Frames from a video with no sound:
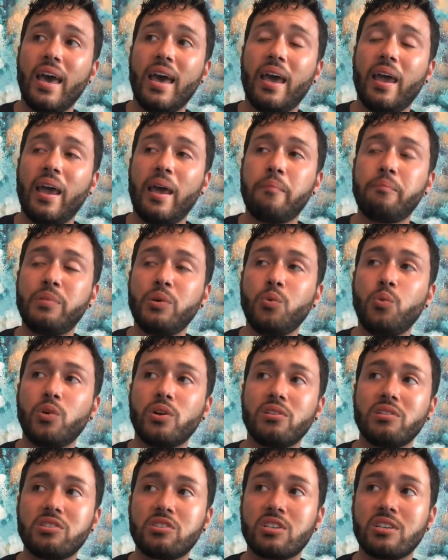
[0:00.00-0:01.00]
and, and be
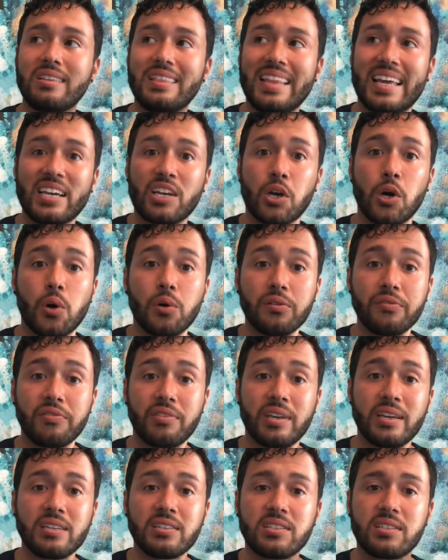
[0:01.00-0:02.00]
willing to let go of
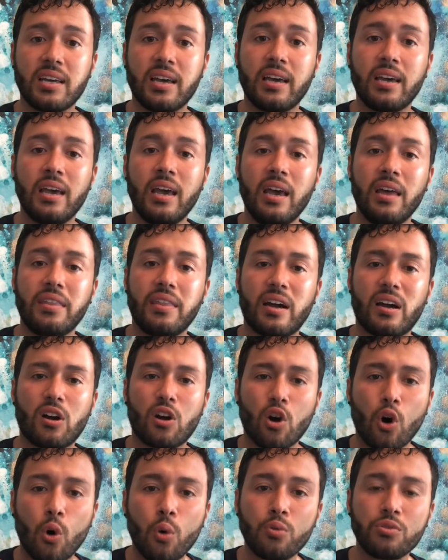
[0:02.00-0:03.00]
things that, that are
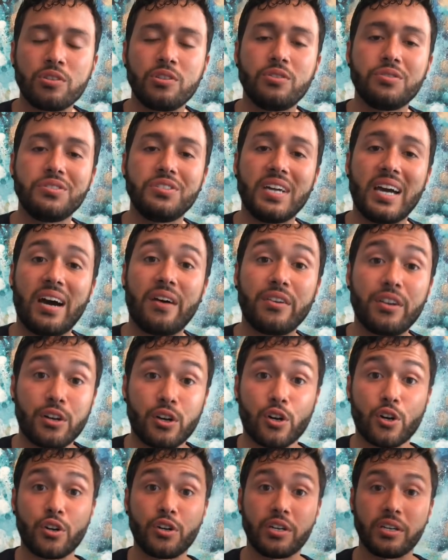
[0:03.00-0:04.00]
holding you down or
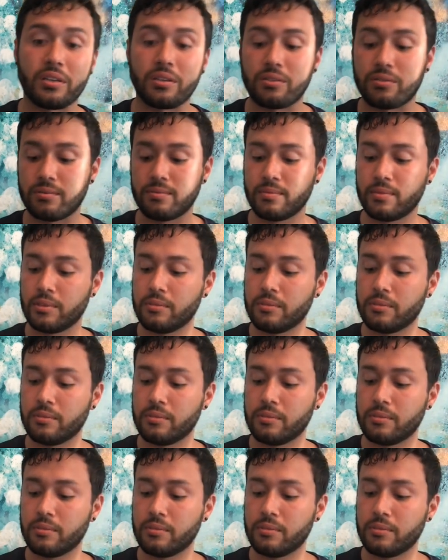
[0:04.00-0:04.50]
hurting you.